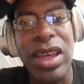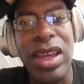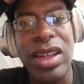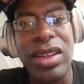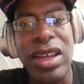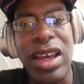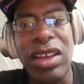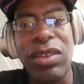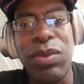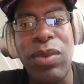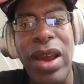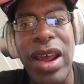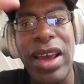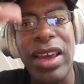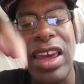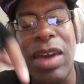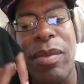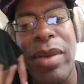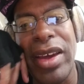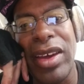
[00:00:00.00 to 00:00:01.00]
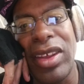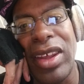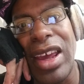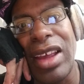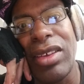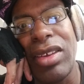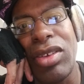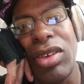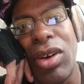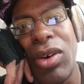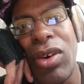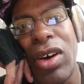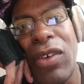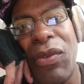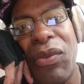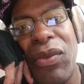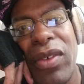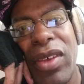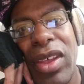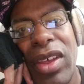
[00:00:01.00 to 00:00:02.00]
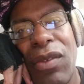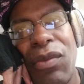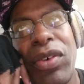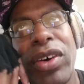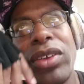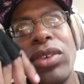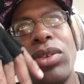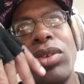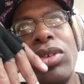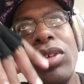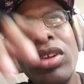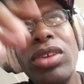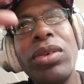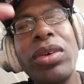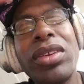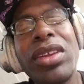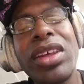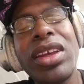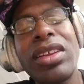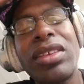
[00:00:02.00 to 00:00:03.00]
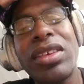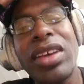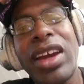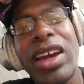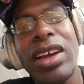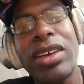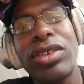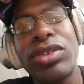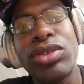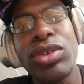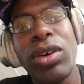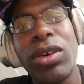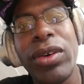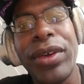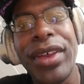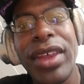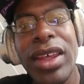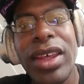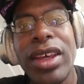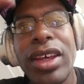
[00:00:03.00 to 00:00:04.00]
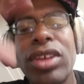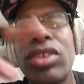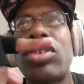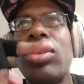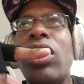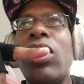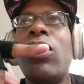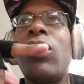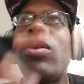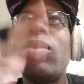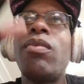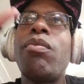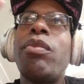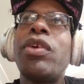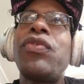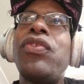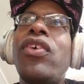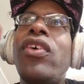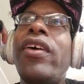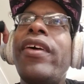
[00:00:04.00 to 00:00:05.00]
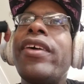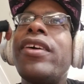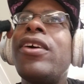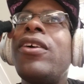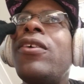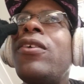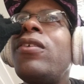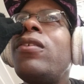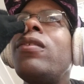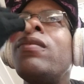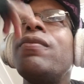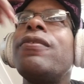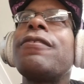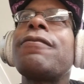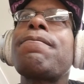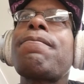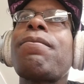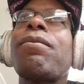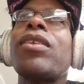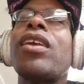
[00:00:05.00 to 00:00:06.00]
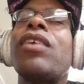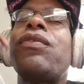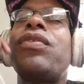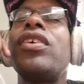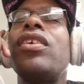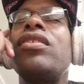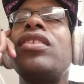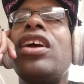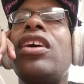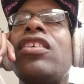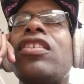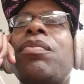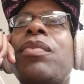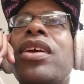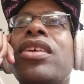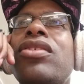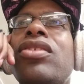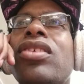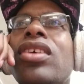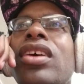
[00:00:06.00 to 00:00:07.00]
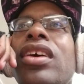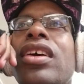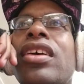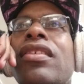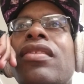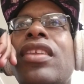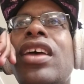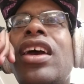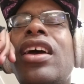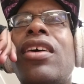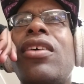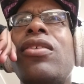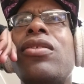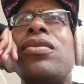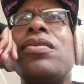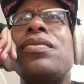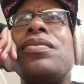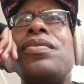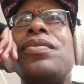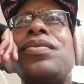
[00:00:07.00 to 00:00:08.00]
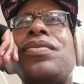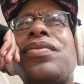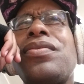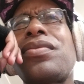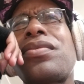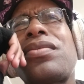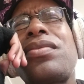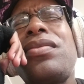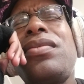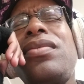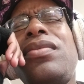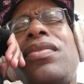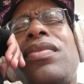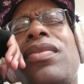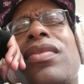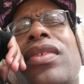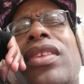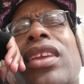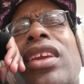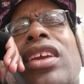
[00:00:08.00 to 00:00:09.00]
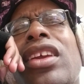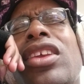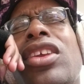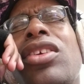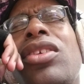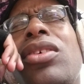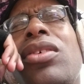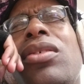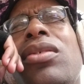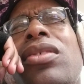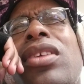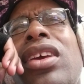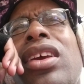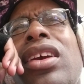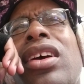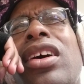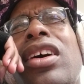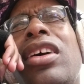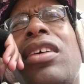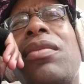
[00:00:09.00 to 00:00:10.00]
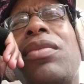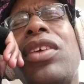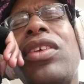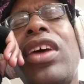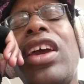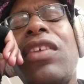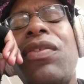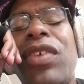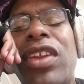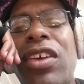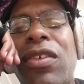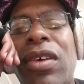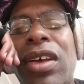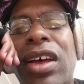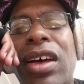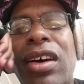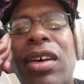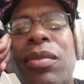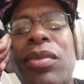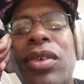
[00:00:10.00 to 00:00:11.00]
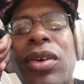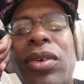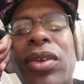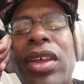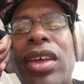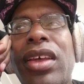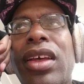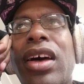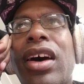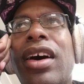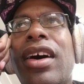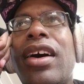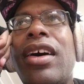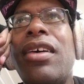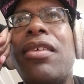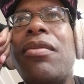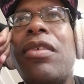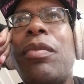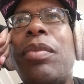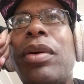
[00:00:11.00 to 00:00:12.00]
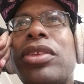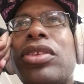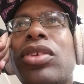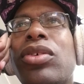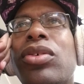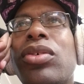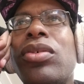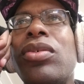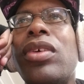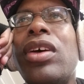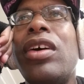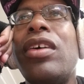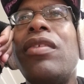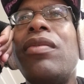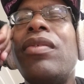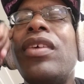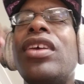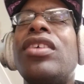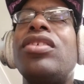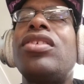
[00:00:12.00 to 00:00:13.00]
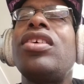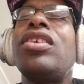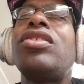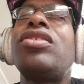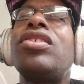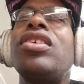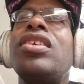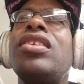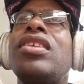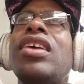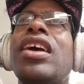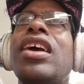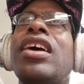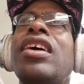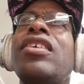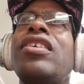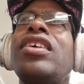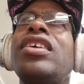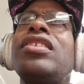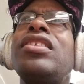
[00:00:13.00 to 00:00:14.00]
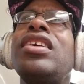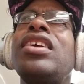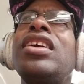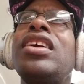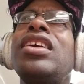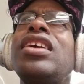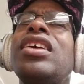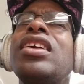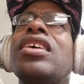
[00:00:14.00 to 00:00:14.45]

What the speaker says: that's why I got my glasses off for literally the entire story. So before I go, few announcements. Now, you know the last video I uploaded about the Excision LED